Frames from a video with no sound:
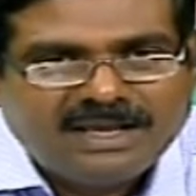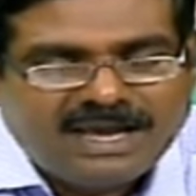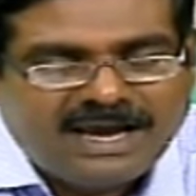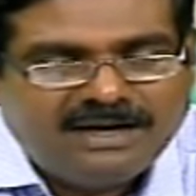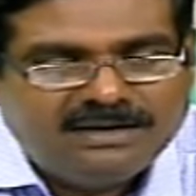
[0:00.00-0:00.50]

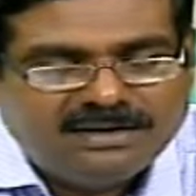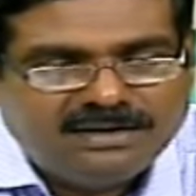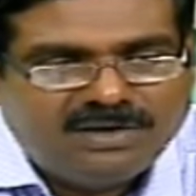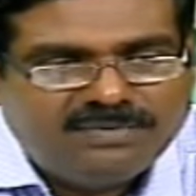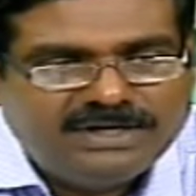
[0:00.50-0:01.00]
And
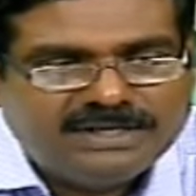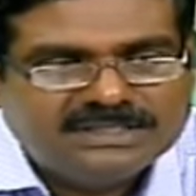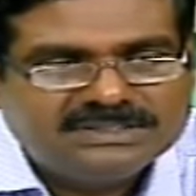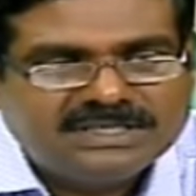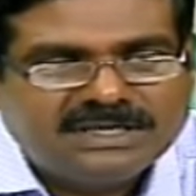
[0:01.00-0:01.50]

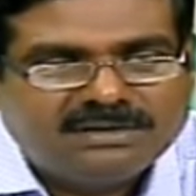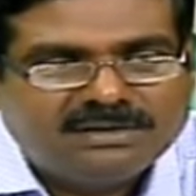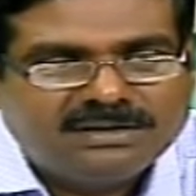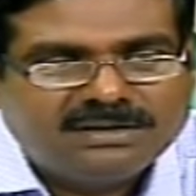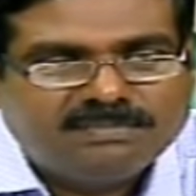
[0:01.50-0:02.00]
nowadays
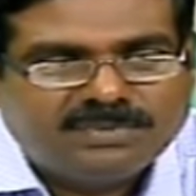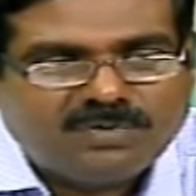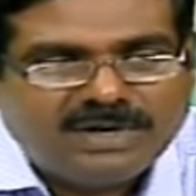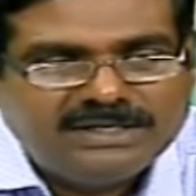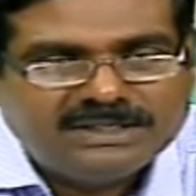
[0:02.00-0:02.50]
the
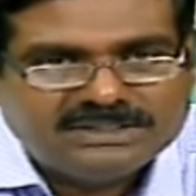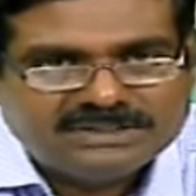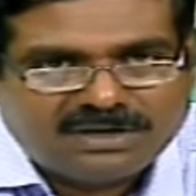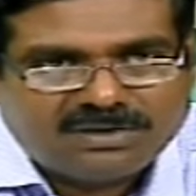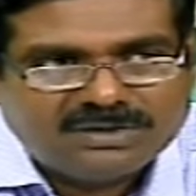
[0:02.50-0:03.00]
providers
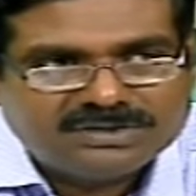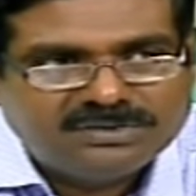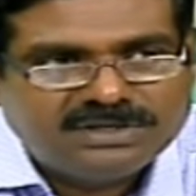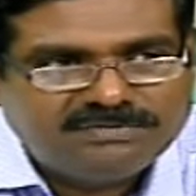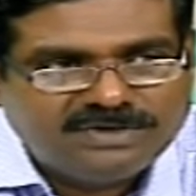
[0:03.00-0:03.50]
are also
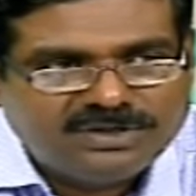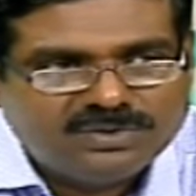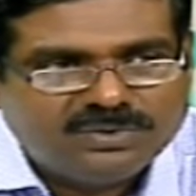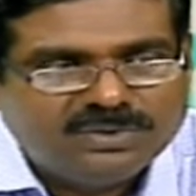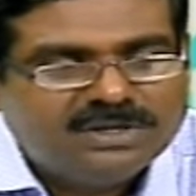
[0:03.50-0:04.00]
giving
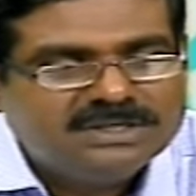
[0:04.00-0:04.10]
you